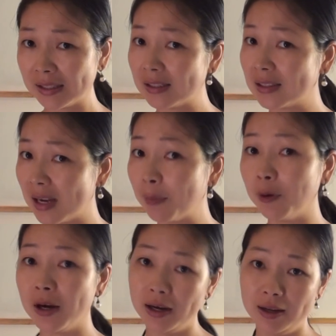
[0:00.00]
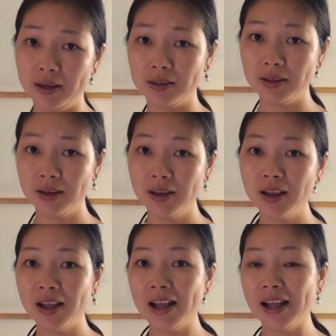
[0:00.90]
the double eyelid.
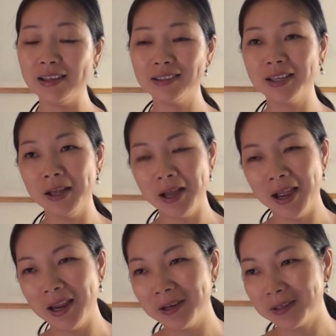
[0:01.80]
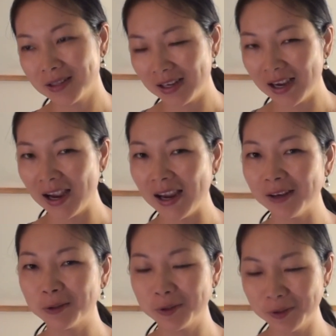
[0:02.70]
And
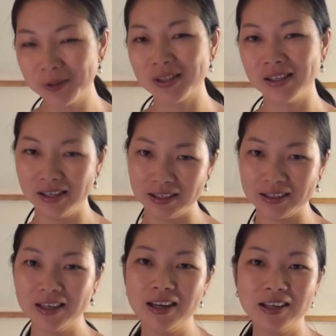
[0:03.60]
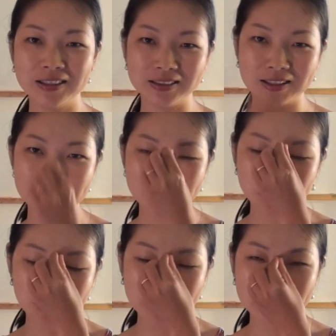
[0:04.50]
I do think the
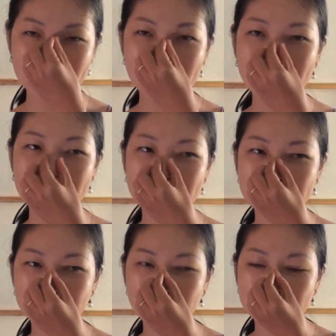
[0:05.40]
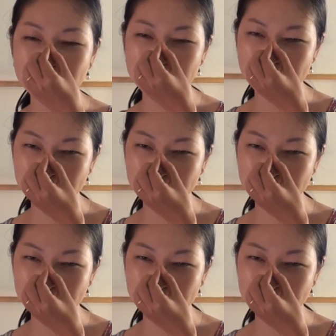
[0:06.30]
straight